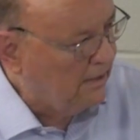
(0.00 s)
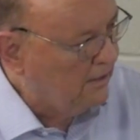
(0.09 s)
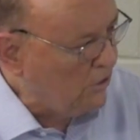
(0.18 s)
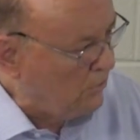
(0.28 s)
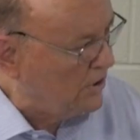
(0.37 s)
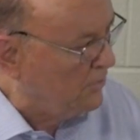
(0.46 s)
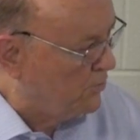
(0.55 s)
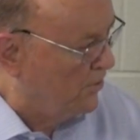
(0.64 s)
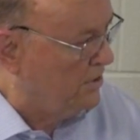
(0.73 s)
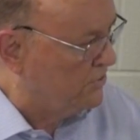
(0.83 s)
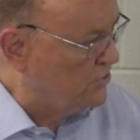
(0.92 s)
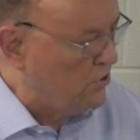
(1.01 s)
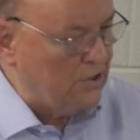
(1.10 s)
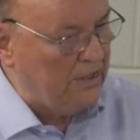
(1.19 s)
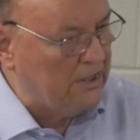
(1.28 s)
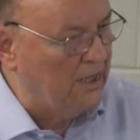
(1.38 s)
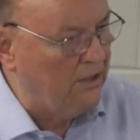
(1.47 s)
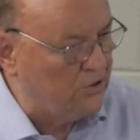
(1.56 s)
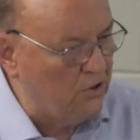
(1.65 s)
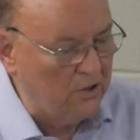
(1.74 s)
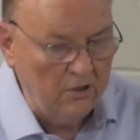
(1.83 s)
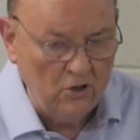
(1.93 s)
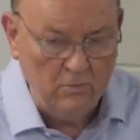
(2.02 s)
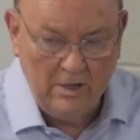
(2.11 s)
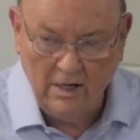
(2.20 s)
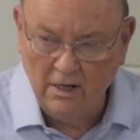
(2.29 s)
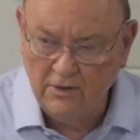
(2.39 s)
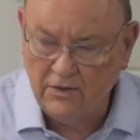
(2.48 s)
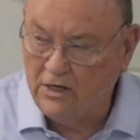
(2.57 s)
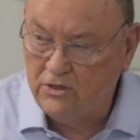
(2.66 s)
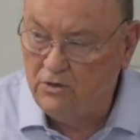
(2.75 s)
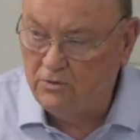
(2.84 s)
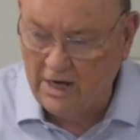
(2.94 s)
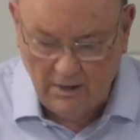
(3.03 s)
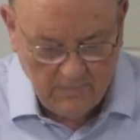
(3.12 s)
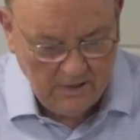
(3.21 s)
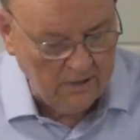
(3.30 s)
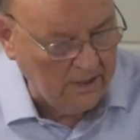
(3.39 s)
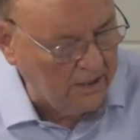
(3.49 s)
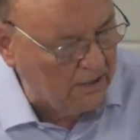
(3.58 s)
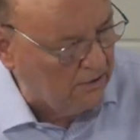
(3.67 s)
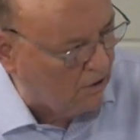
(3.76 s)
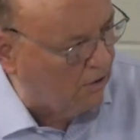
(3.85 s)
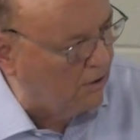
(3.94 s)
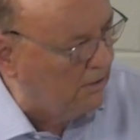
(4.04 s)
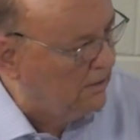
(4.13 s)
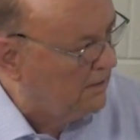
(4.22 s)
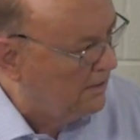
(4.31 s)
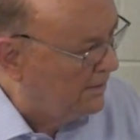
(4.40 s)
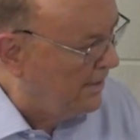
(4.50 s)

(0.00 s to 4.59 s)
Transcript: You can preach, you can teach, you can do many other things. You can't be a deacon or an